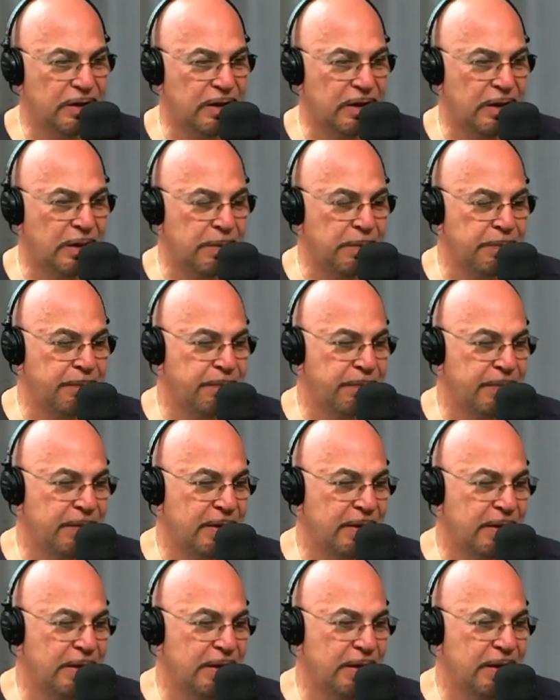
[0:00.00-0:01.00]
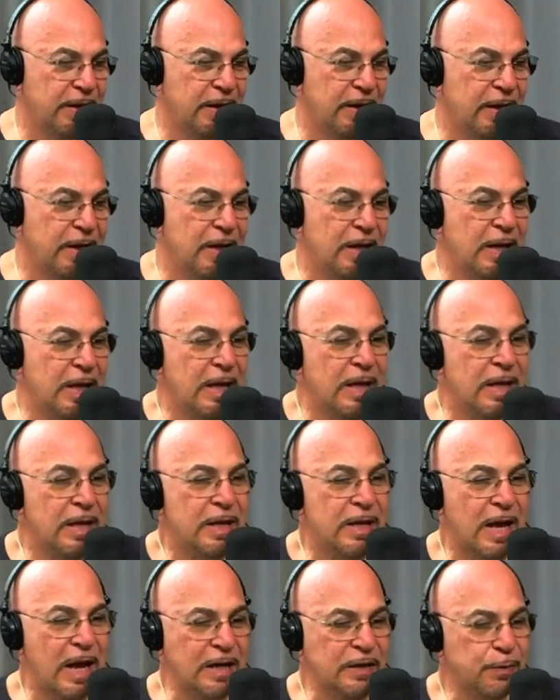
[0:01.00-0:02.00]
Um,
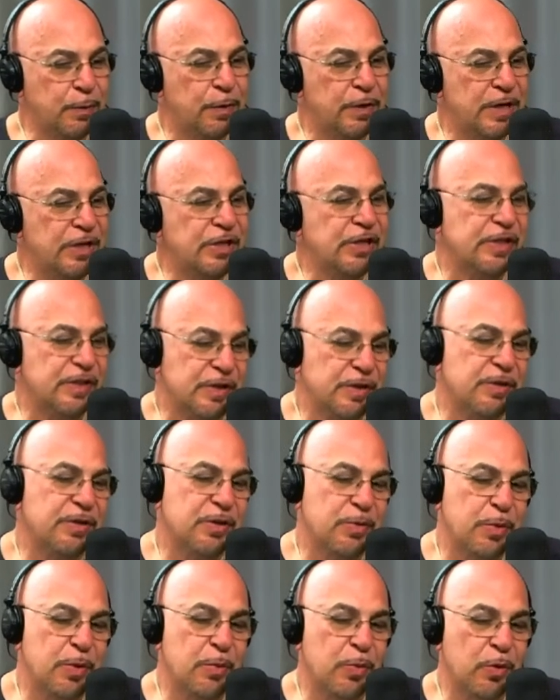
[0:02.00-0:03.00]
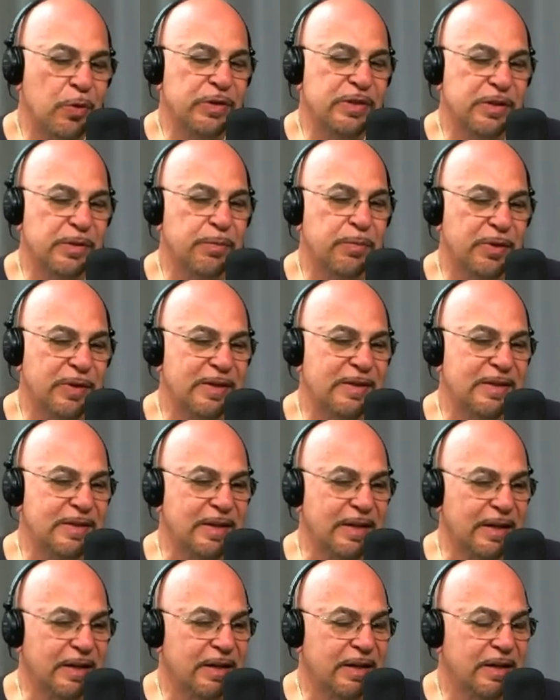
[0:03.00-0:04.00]
explanations used to be more
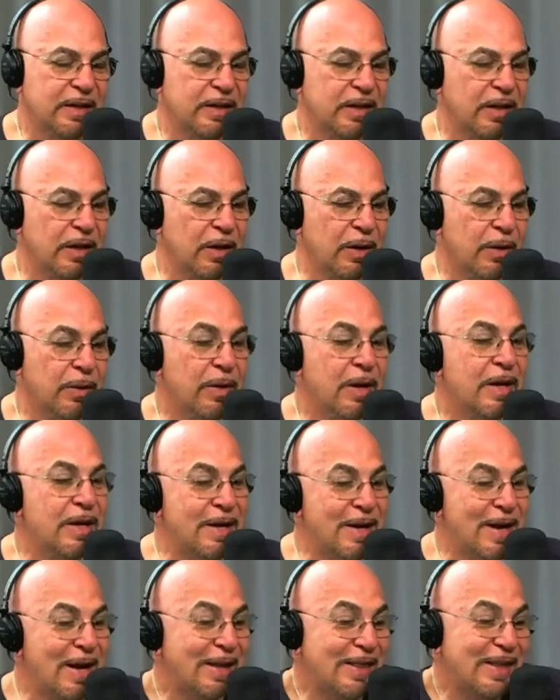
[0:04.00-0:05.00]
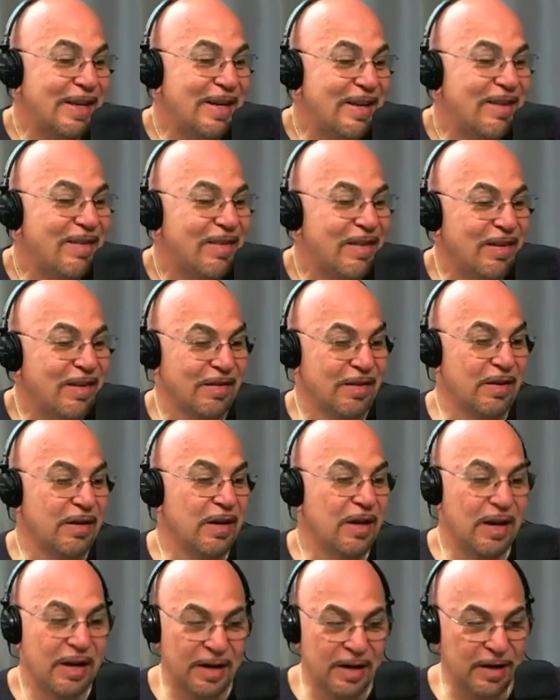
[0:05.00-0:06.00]
simplistic. You know, nothing is
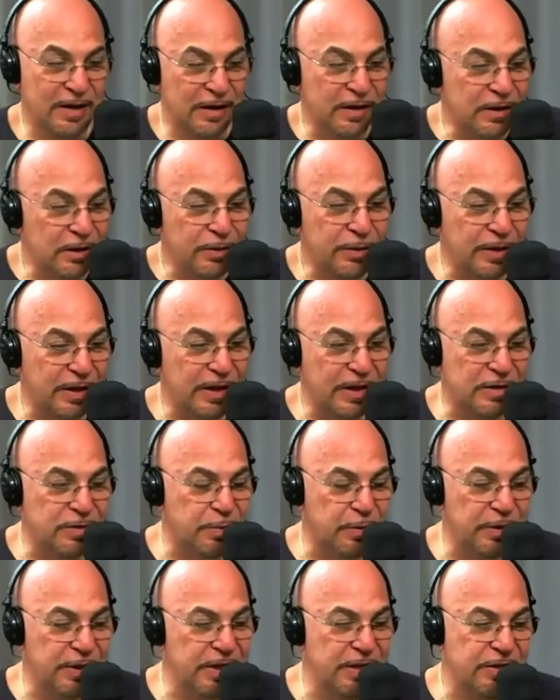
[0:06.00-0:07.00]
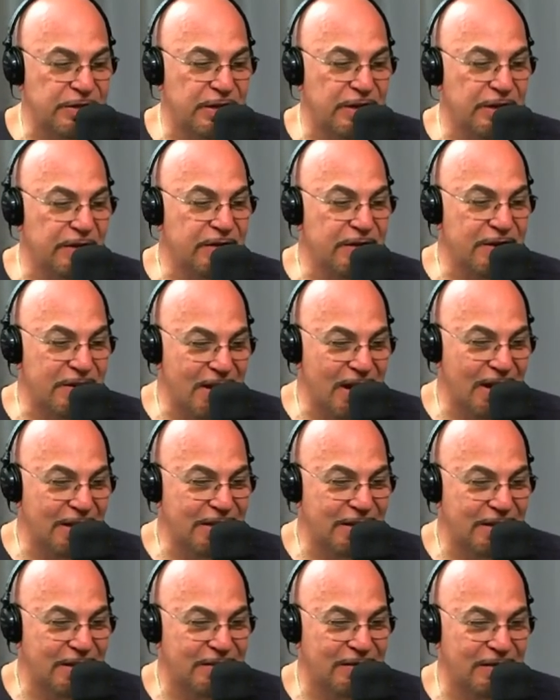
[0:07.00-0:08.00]
easy, eh, including explanations.
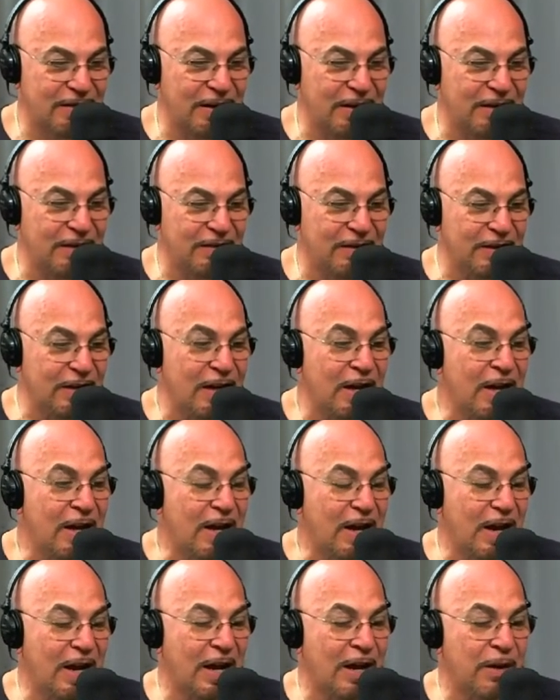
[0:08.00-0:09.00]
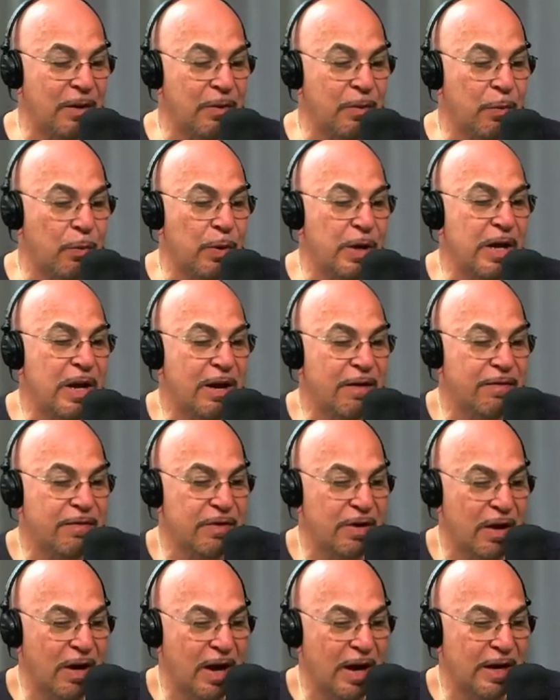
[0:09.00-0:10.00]
Nothing is easy, and we have
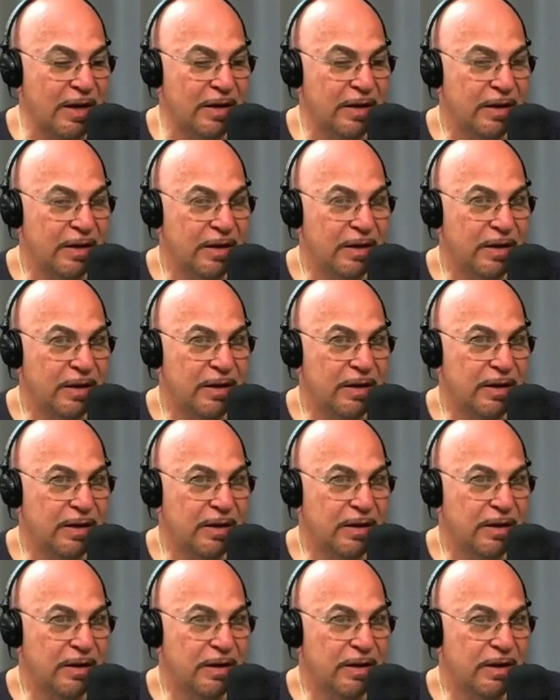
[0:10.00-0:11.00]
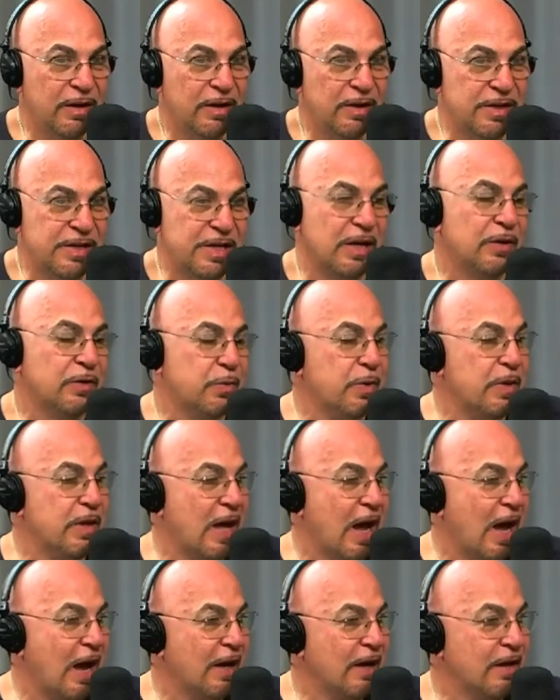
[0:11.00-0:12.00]
not dealt with
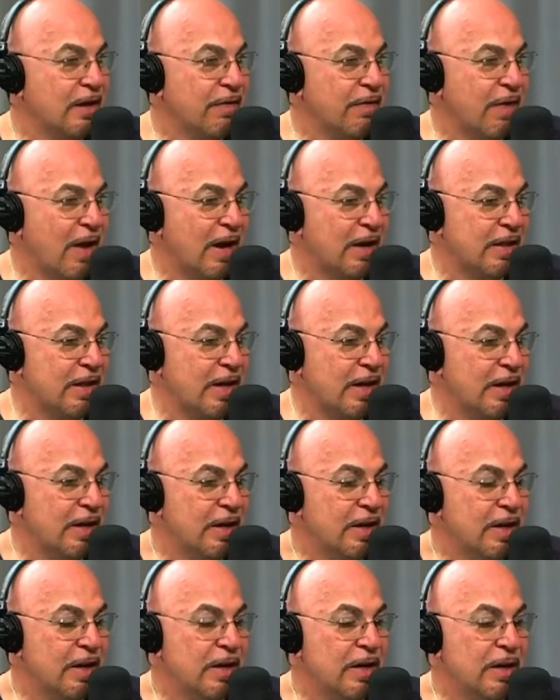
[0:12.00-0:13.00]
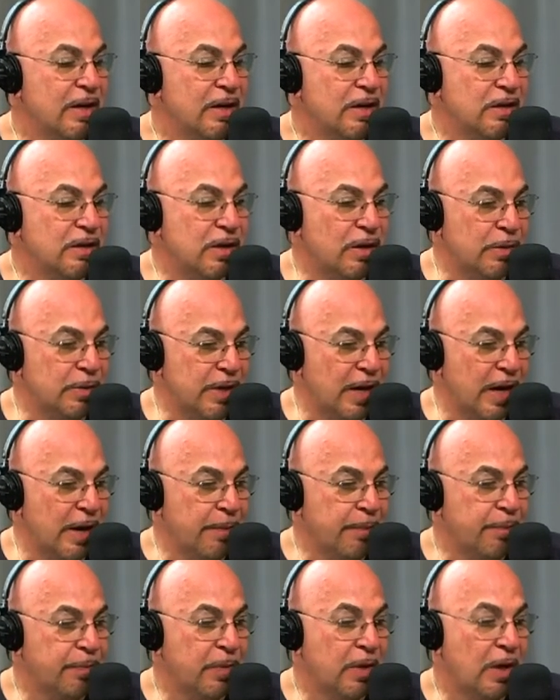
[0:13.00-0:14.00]
that. The fact that,
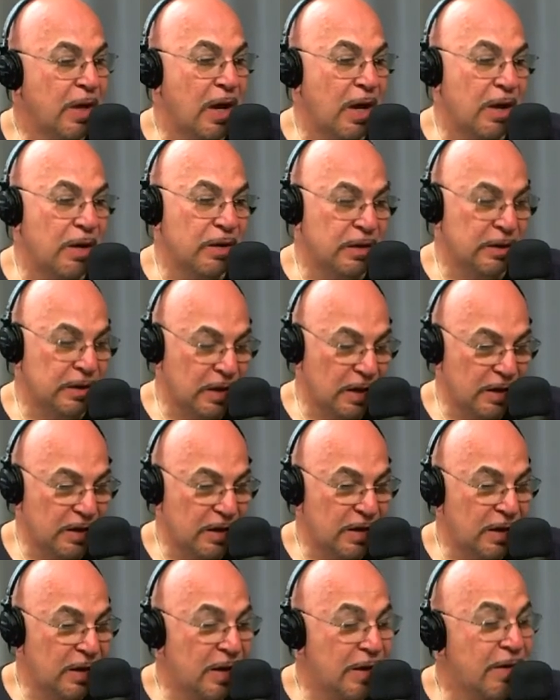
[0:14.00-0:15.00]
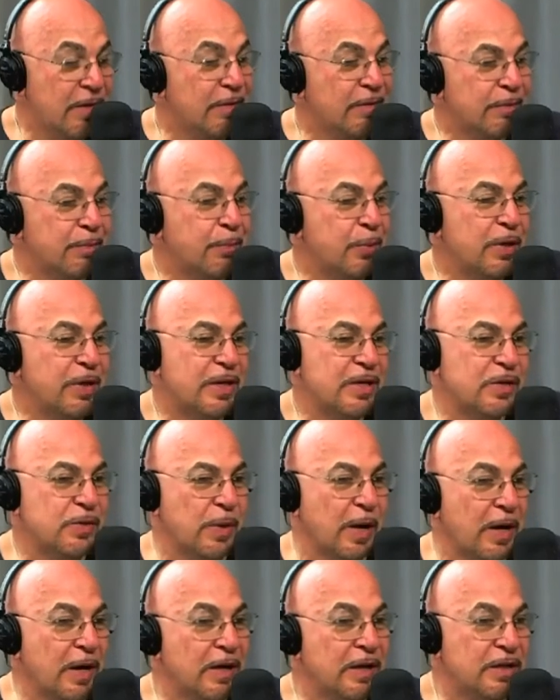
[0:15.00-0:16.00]
okay, l- put it this
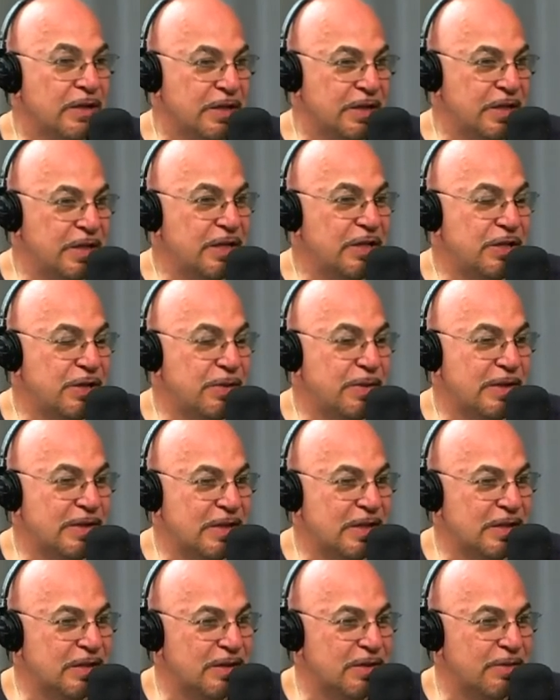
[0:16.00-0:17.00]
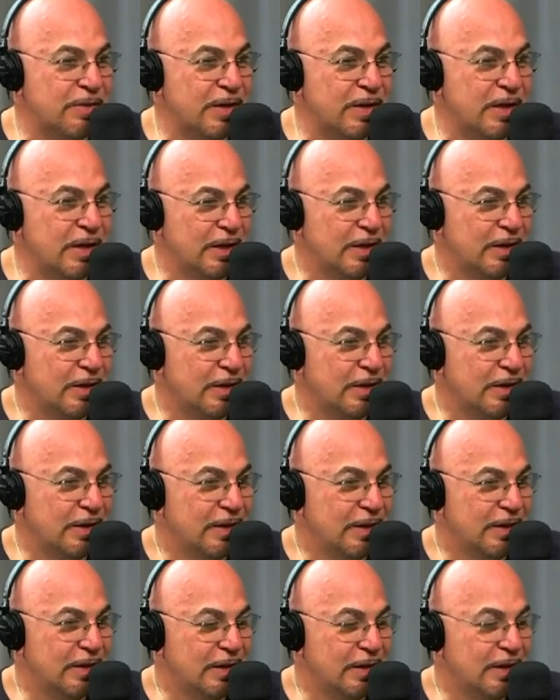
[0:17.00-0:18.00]
way: to teach U.S. history,
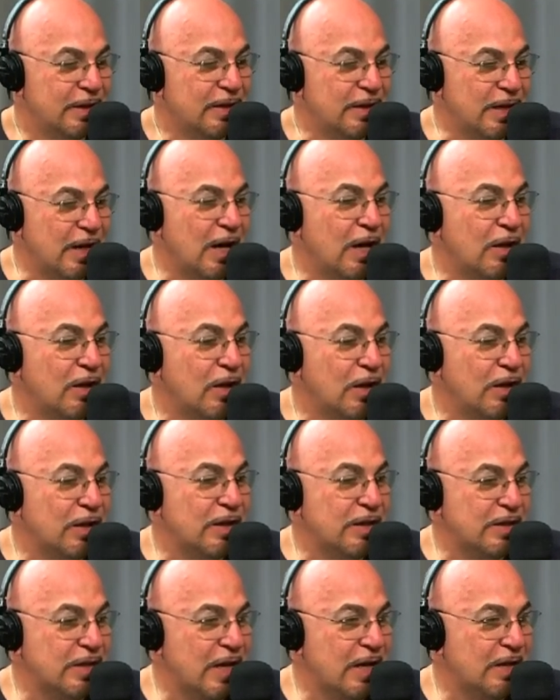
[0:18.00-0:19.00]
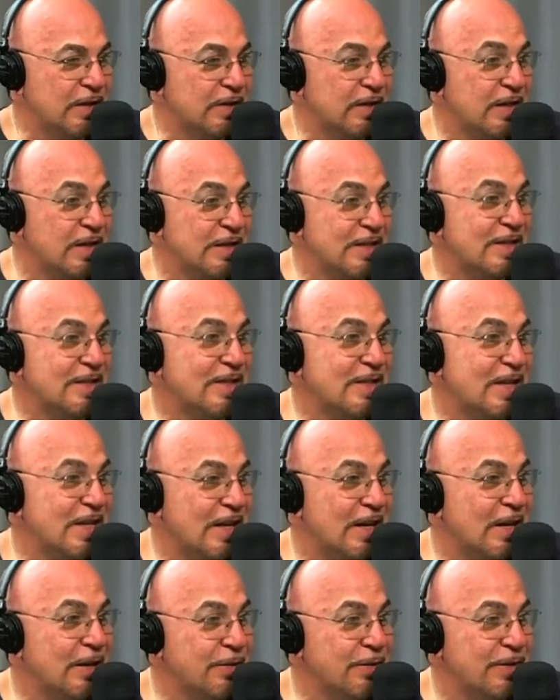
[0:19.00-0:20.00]
you know how long it takes? It doesn't
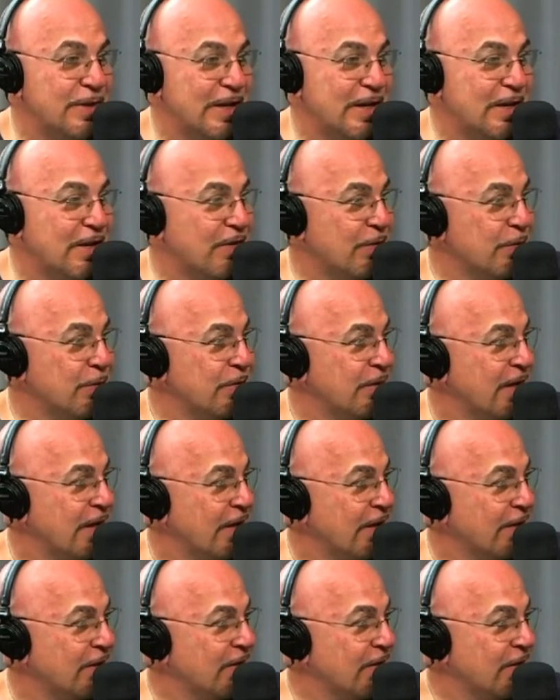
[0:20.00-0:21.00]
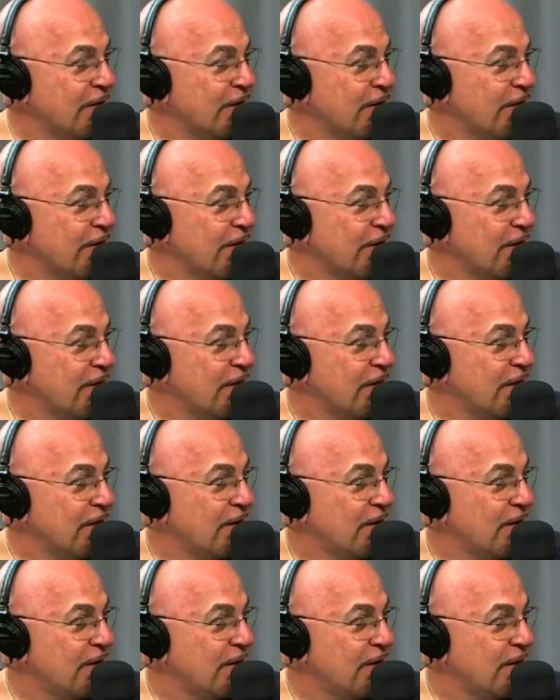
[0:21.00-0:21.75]
take 180 school days. Yeah.